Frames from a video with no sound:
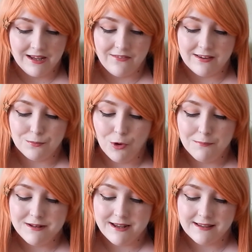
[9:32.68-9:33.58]
This
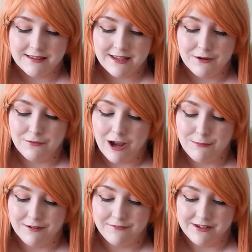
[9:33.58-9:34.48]
warm and dusky
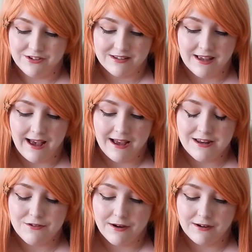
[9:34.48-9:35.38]
aroma features
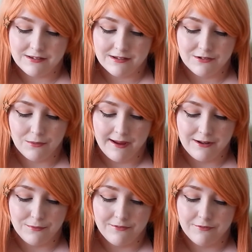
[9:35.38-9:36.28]
heady rose
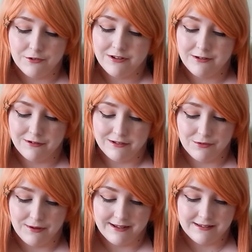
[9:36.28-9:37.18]
entwined with fruity
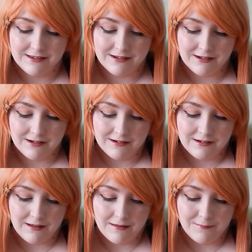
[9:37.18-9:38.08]
twist.
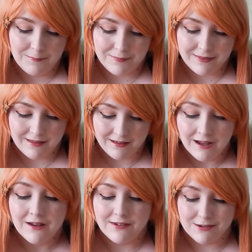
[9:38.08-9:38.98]

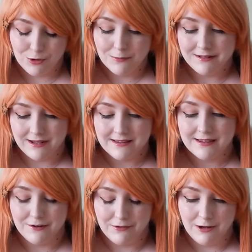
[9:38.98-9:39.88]
This warm and
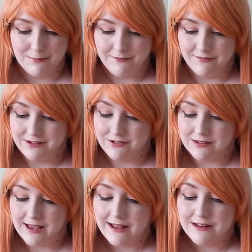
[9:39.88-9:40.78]
dusky aroma
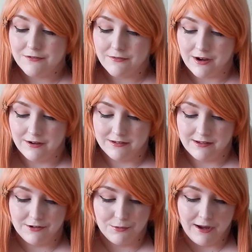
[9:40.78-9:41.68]
features heady rose
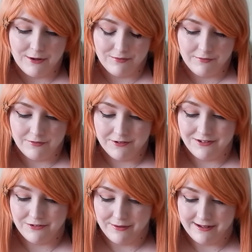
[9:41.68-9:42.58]
entwined with a
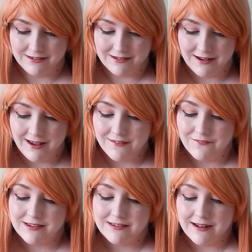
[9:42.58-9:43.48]
fruity twist.
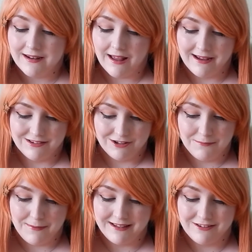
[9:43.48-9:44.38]
The scent lies on a
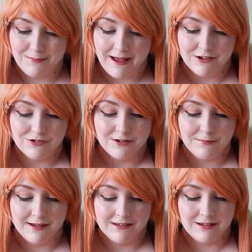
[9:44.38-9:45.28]
base of powdery
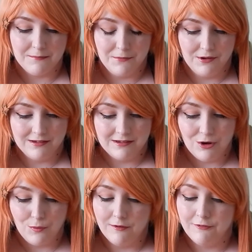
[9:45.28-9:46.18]
musk and moss,
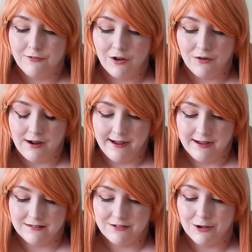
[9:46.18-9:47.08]
with a floral
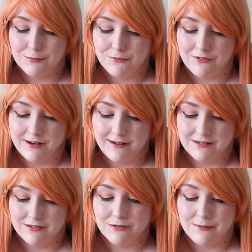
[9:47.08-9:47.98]
heart topped with the
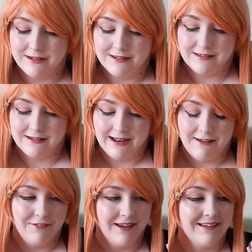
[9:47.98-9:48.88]
notes of sweetness and
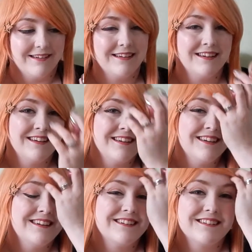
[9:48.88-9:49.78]
leather.
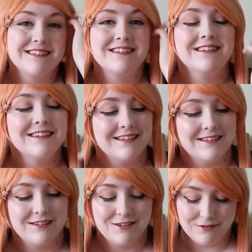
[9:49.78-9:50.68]

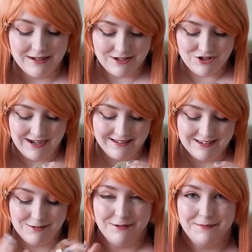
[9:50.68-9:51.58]
So this really
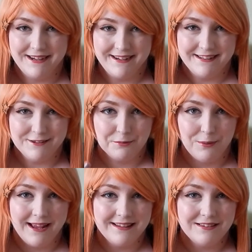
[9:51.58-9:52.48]
entrances me because
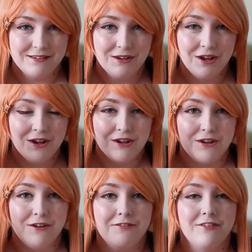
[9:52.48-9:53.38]
when
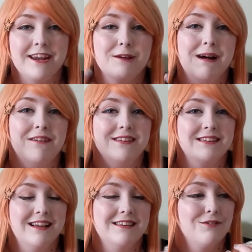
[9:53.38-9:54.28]
you think about the
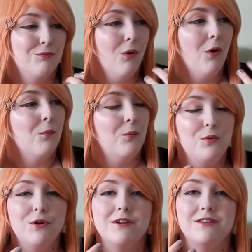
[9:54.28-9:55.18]
sense of what
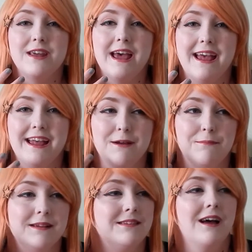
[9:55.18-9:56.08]
would a
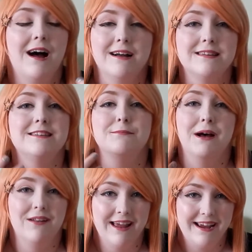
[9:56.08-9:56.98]
bazaar
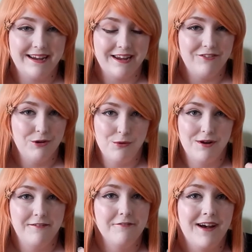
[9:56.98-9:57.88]
smell like if you were
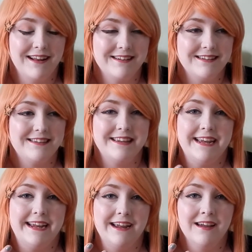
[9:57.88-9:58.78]
in a
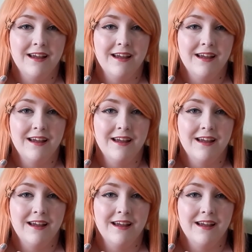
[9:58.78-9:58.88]
fantasy